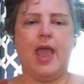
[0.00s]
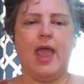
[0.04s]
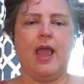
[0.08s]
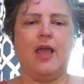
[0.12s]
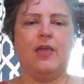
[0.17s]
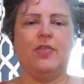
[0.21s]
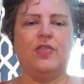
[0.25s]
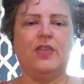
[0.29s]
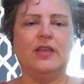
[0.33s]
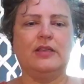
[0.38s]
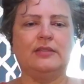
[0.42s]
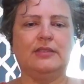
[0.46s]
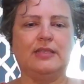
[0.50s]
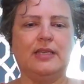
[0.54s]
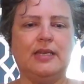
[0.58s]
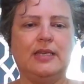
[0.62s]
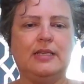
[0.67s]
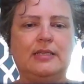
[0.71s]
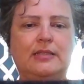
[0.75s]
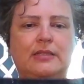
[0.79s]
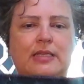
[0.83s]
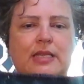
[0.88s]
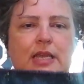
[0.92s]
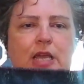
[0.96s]
And this
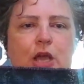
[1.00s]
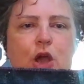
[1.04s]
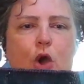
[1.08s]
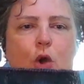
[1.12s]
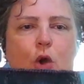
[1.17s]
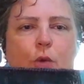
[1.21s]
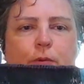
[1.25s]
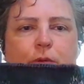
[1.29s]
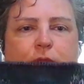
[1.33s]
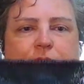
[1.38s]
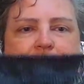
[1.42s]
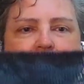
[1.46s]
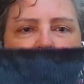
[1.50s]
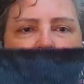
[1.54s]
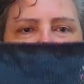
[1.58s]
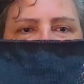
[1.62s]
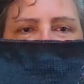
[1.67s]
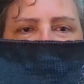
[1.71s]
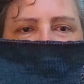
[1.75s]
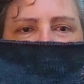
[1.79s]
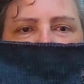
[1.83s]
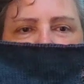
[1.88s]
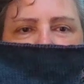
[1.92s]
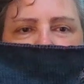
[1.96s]
is the opal
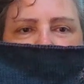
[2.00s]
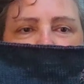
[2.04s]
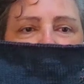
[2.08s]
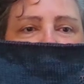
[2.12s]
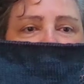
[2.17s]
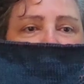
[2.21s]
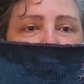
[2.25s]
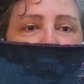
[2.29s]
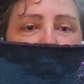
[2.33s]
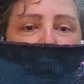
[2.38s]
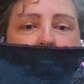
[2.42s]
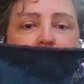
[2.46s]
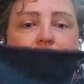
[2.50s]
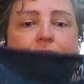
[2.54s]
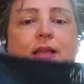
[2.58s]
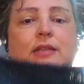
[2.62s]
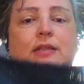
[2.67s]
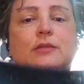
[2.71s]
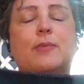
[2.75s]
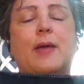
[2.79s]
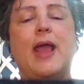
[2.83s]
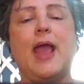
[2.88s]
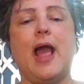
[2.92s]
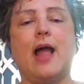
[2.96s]
tank. And this again
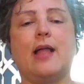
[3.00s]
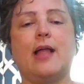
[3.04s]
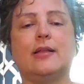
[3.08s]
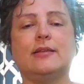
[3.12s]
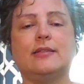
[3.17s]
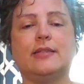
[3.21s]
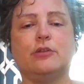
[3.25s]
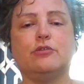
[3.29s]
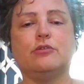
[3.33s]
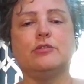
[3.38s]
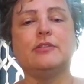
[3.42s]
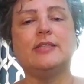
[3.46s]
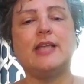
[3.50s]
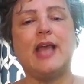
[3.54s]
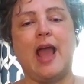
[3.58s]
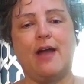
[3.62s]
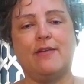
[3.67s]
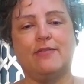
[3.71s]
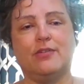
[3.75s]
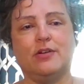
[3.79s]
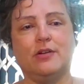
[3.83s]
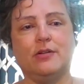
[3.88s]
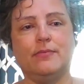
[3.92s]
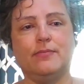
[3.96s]
is by Alexandra
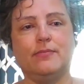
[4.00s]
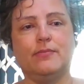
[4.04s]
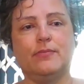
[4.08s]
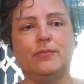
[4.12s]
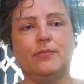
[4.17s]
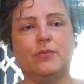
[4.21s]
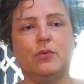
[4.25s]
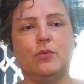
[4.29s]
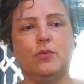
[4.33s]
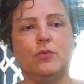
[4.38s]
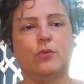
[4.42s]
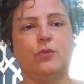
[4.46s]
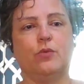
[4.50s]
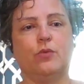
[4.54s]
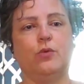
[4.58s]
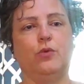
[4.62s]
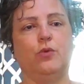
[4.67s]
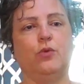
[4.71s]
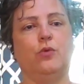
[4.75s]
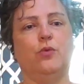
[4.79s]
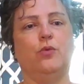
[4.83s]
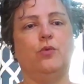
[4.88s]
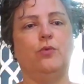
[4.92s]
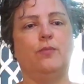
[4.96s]
Tavel,
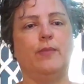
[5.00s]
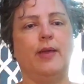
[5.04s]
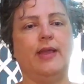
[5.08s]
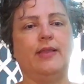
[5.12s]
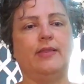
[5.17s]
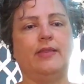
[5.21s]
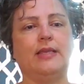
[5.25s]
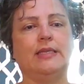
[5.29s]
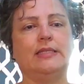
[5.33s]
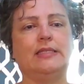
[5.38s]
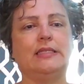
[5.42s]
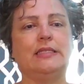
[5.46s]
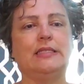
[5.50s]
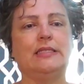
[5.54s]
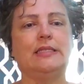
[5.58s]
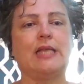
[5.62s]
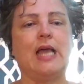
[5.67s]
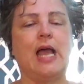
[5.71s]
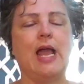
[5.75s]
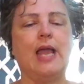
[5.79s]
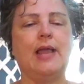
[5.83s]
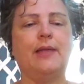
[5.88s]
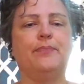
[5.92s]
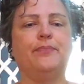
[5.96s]
who made this
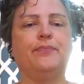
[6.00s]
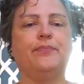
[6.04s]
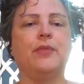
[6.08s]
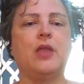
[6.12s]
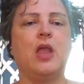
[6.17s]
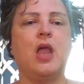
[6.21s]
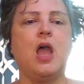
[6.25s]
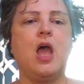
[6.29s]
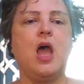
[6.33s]
design.